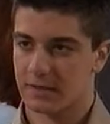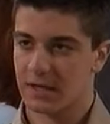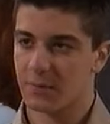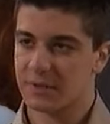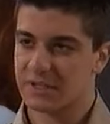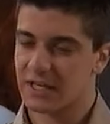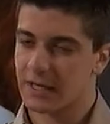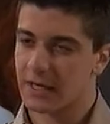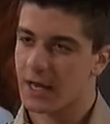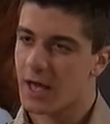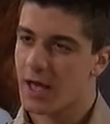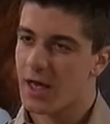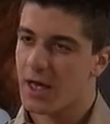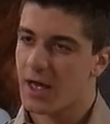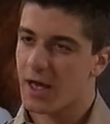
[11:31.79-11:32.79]
Tell me, Tiegan,
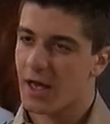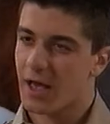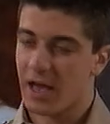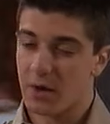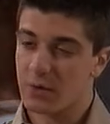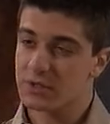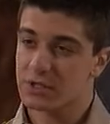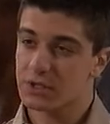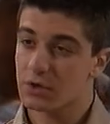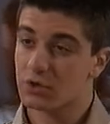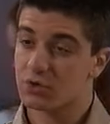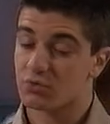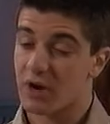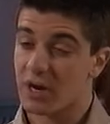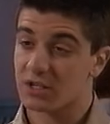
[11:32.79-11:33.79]
how is a
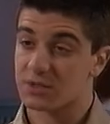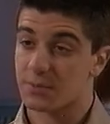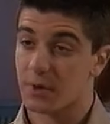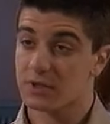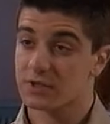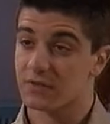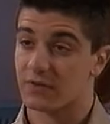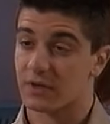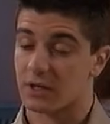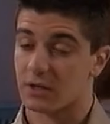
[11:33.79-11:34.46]
used rag supposed to